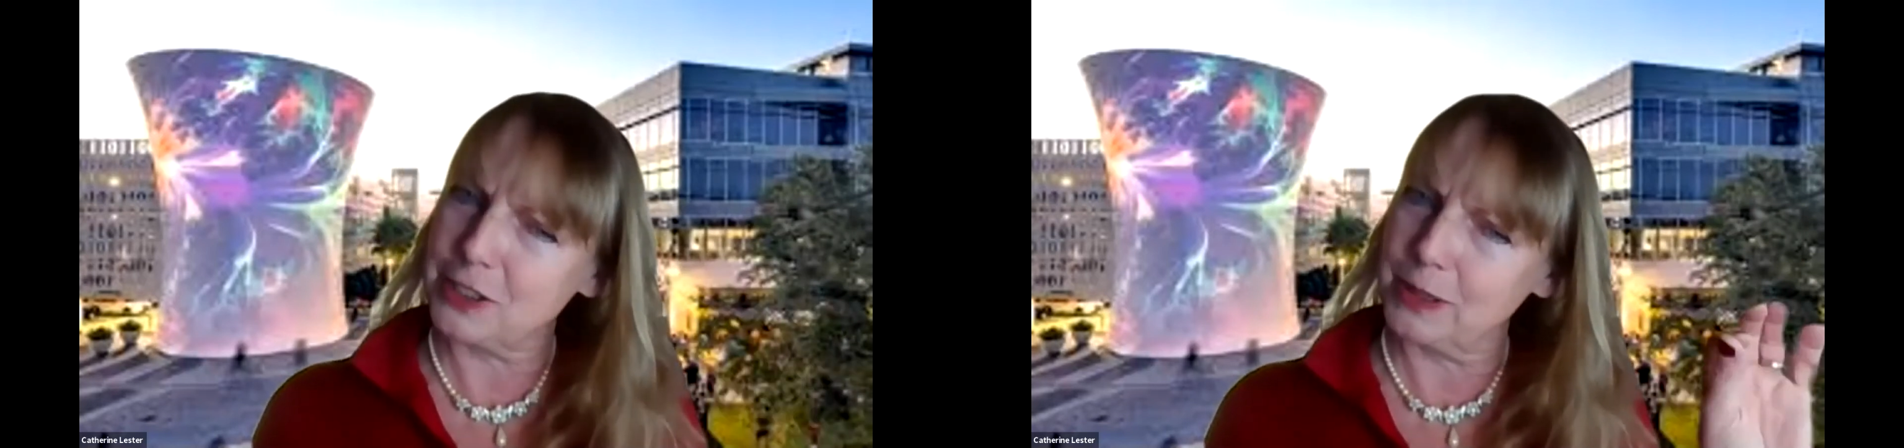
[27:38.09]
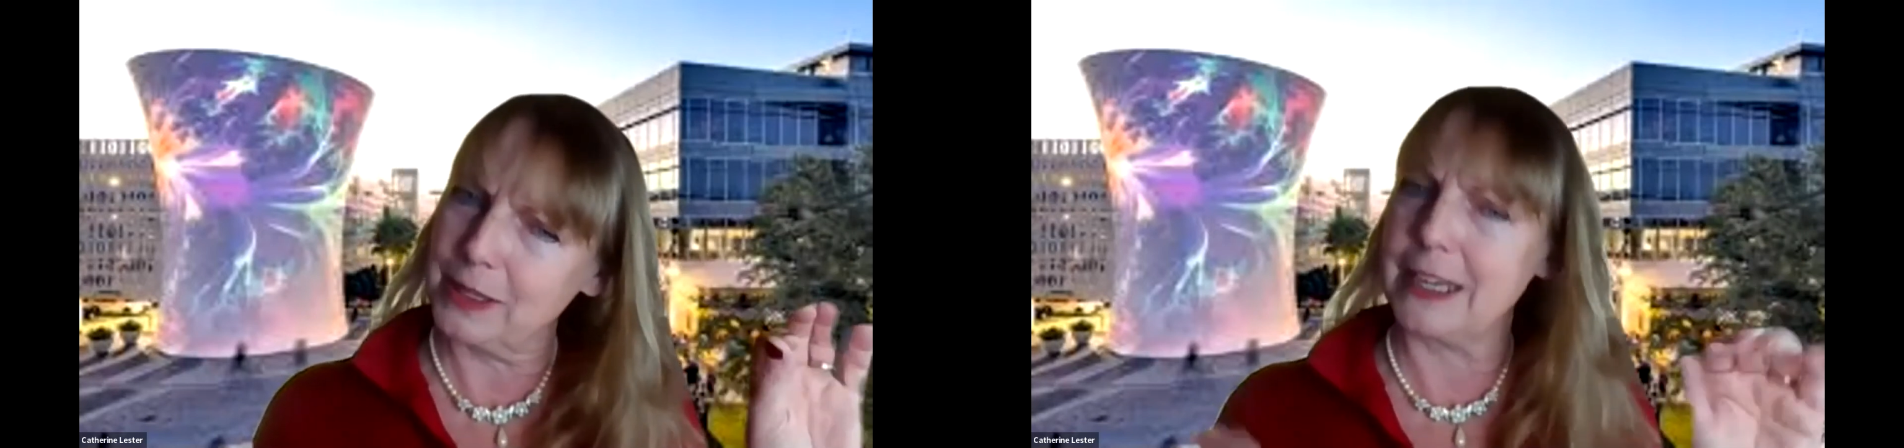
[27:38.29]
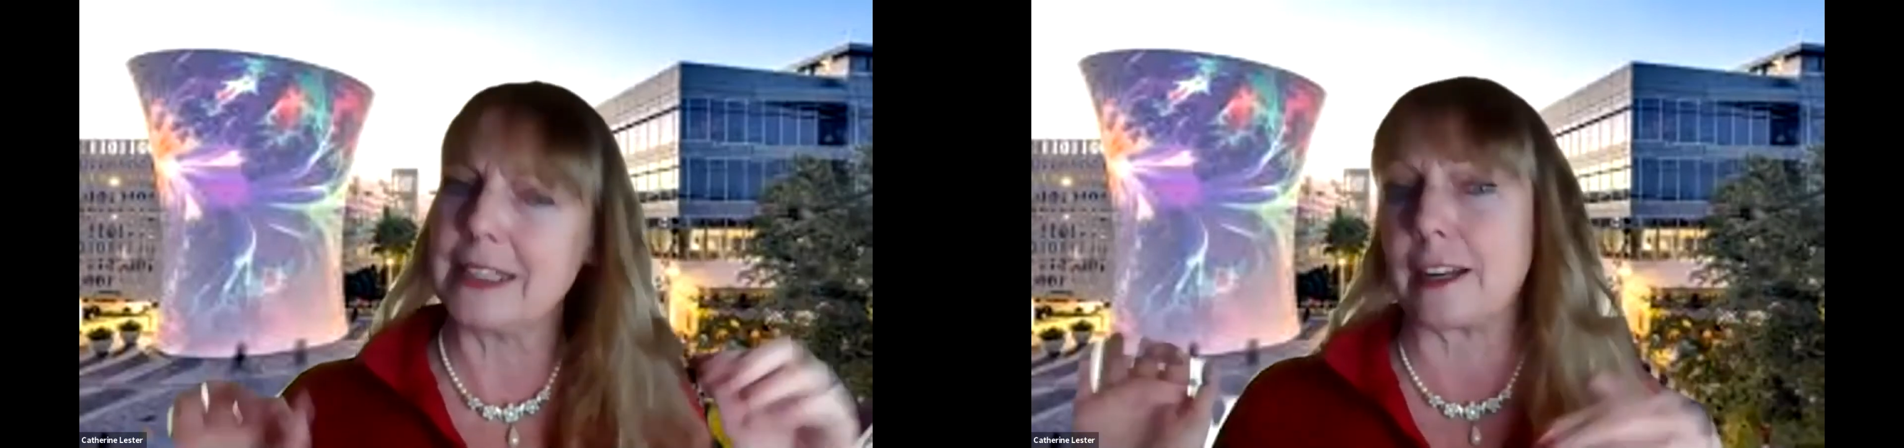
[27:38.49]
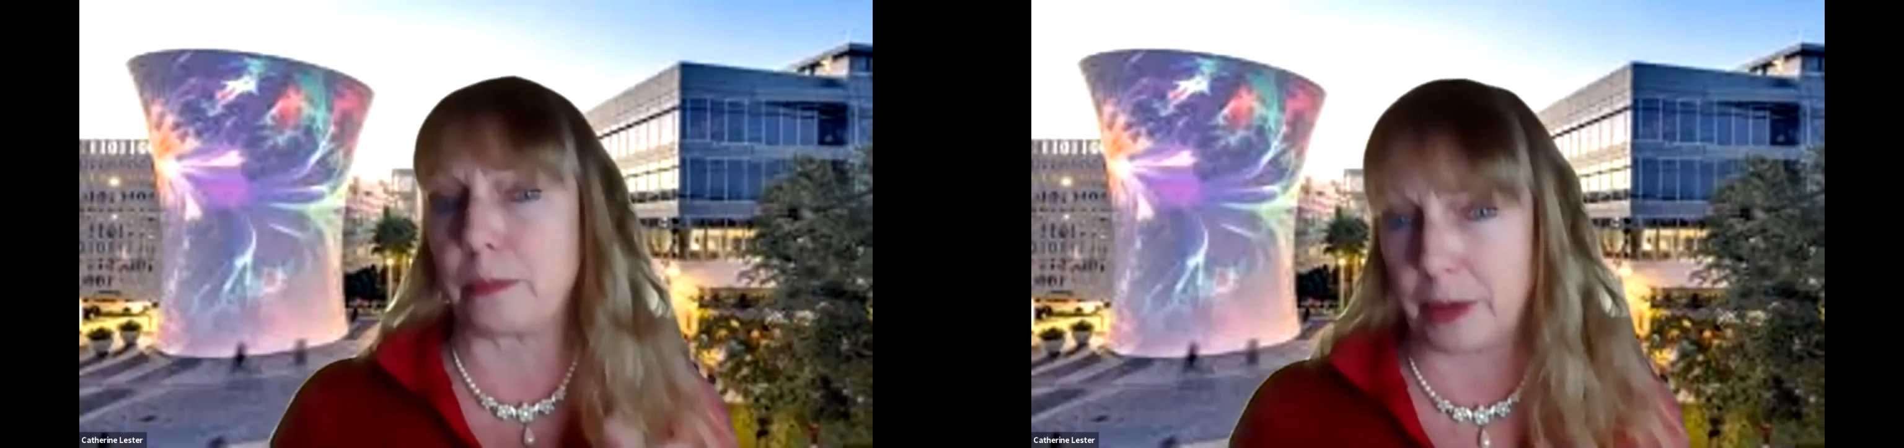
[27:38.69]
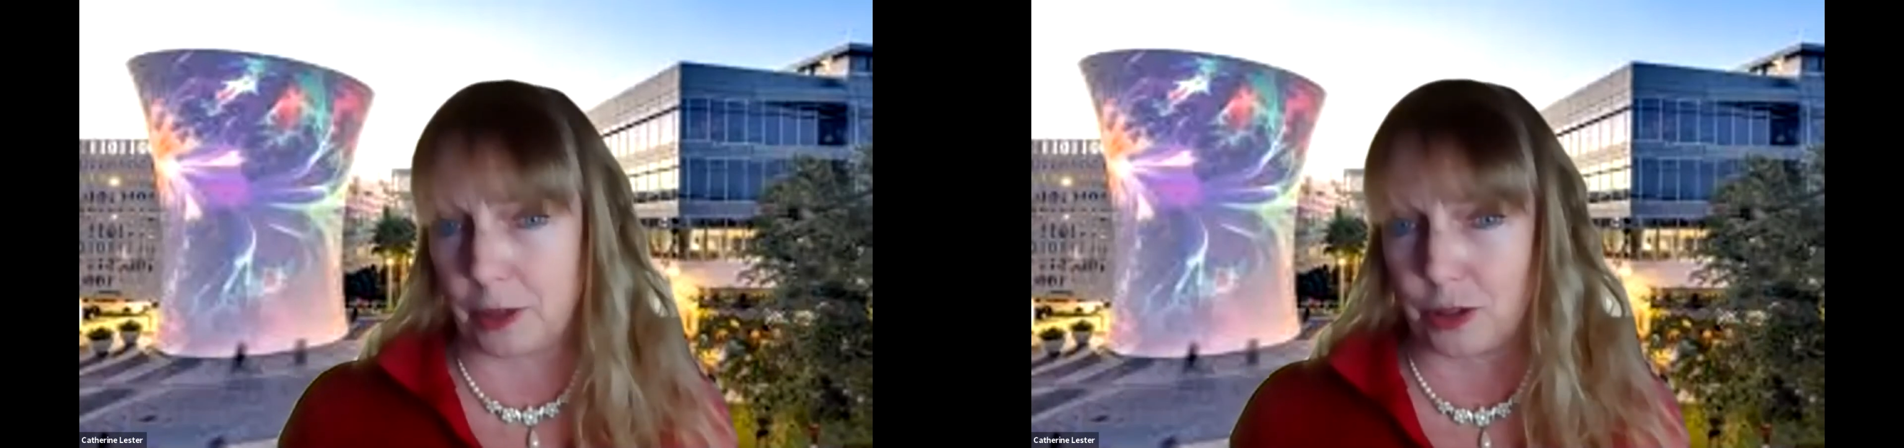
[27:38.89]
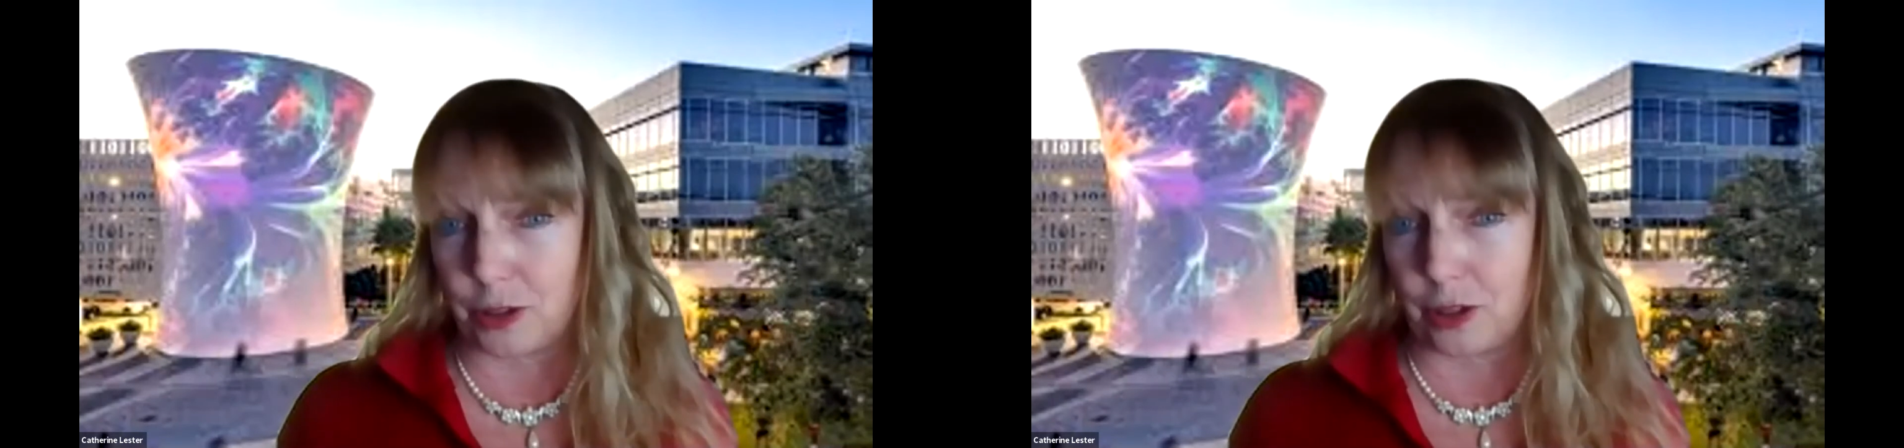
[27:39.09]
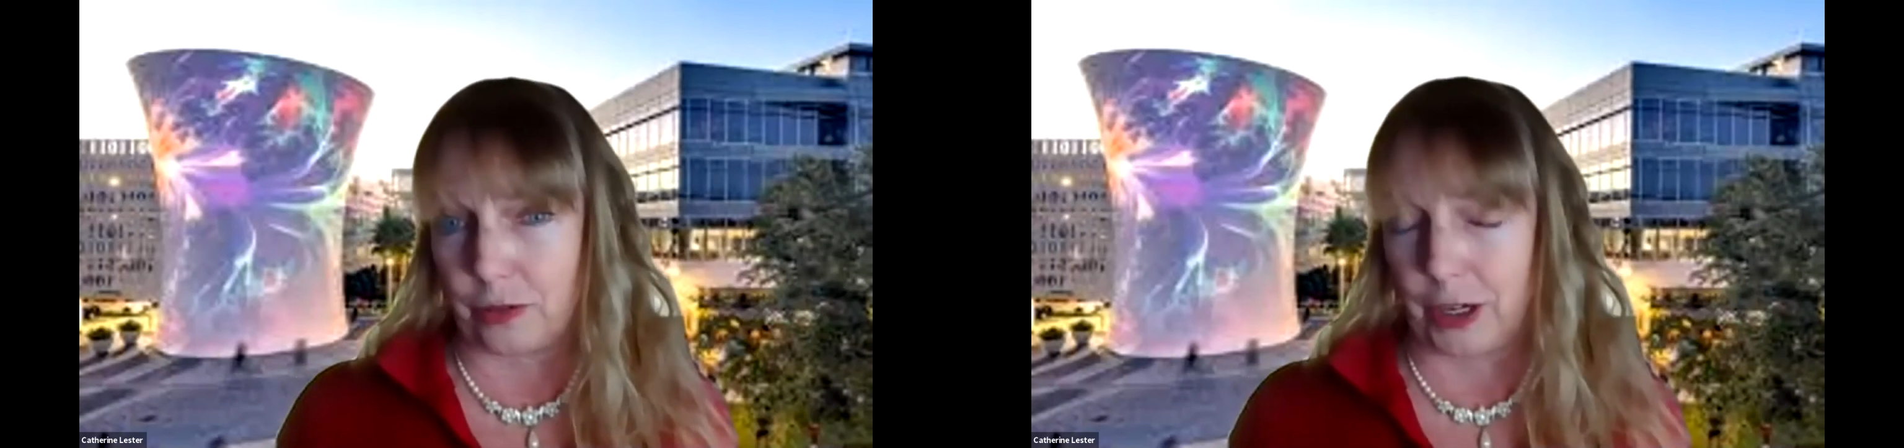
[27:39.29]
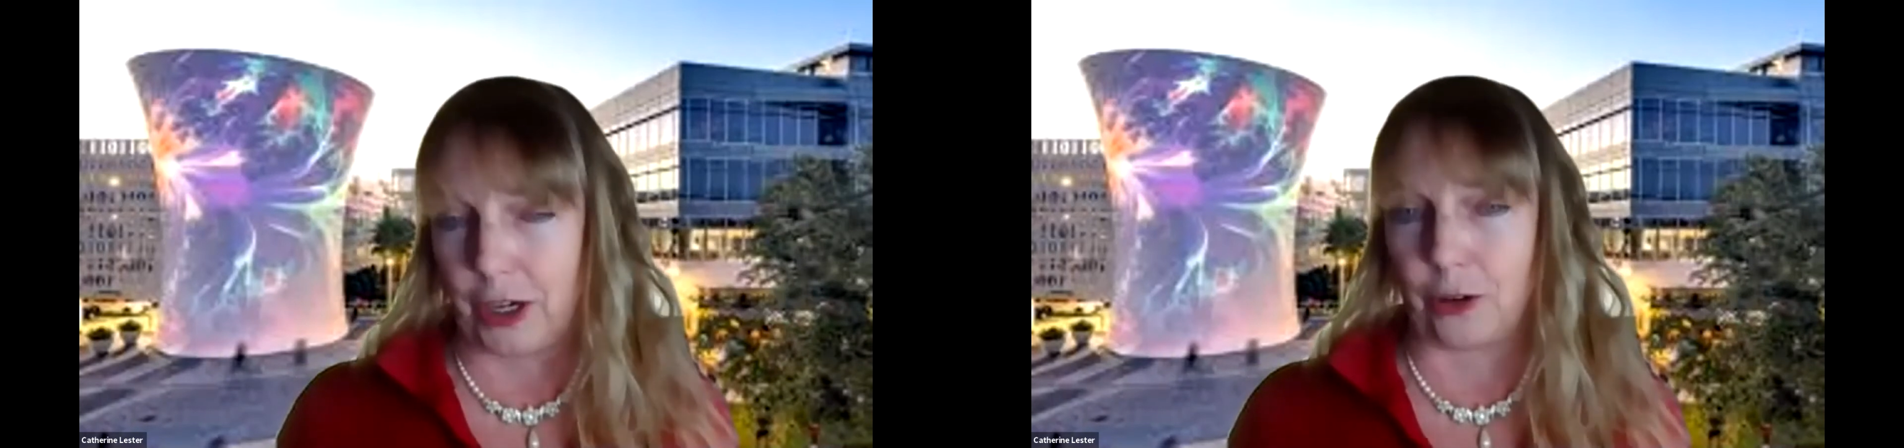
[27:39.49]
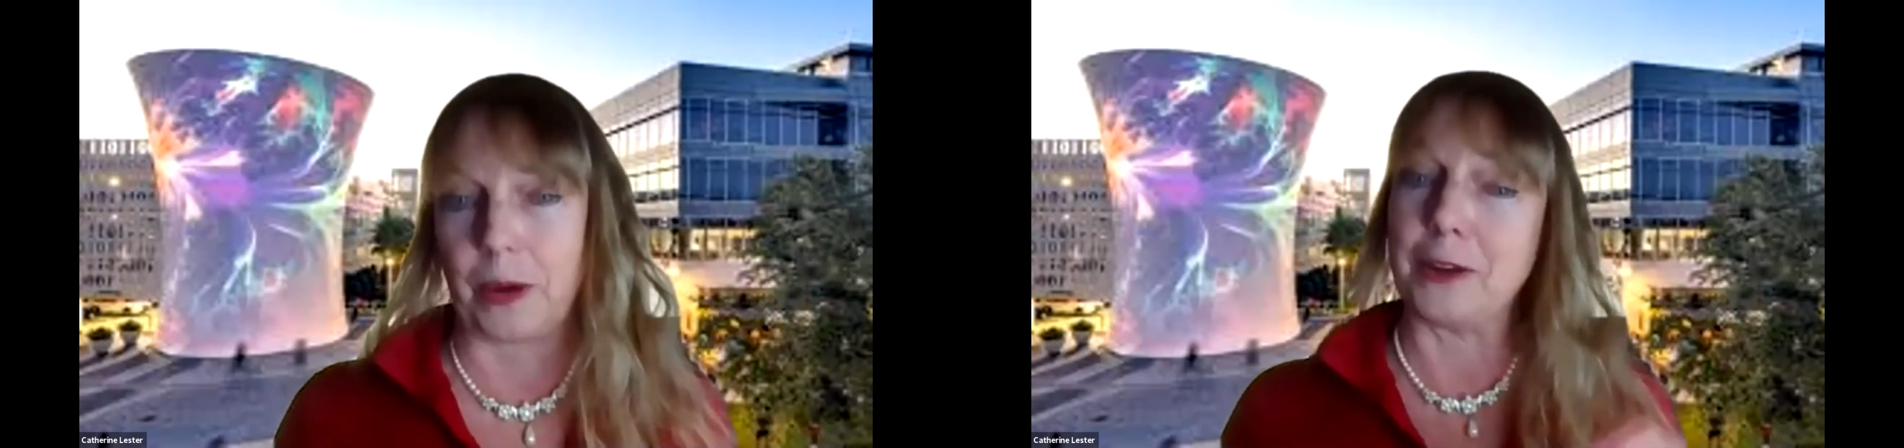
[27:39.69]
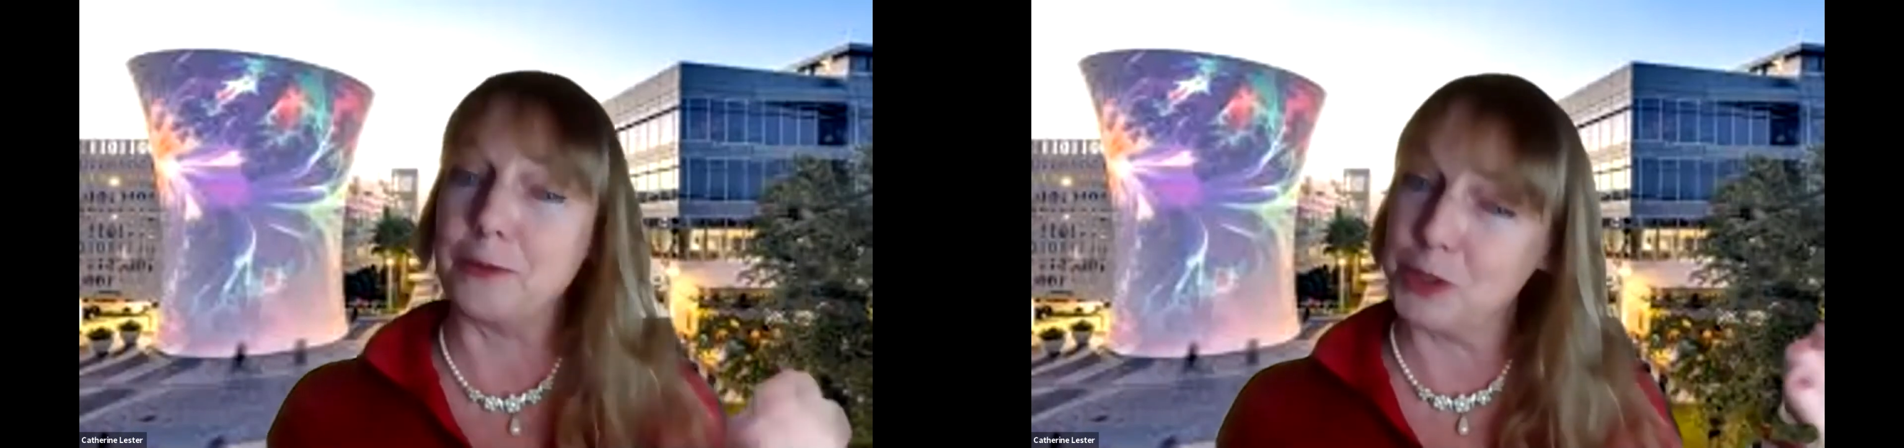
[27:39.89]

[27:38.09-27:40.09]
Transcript: 2 of these, and a partridge over here, right?